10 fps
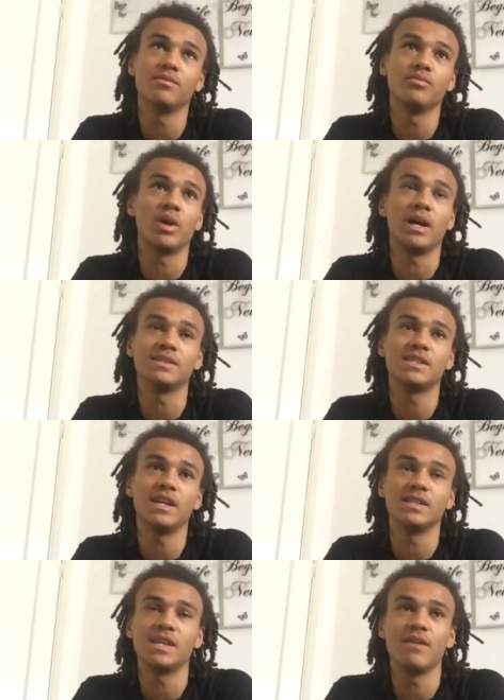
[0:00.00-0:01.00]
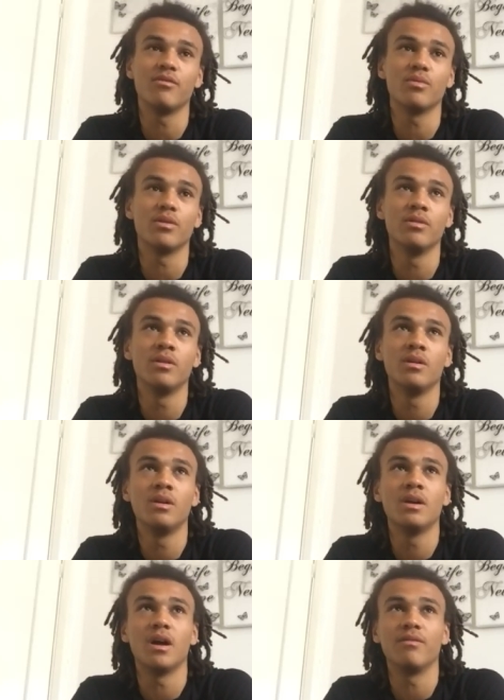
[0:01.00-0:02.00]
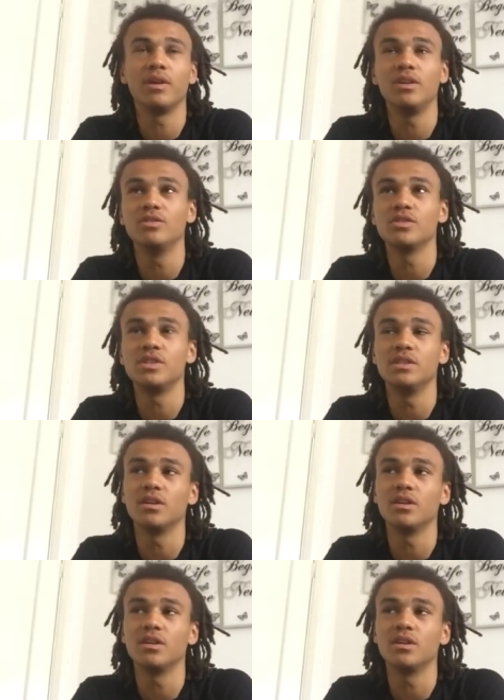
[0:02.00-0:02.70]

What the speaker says: But I say that to everyone. I think you just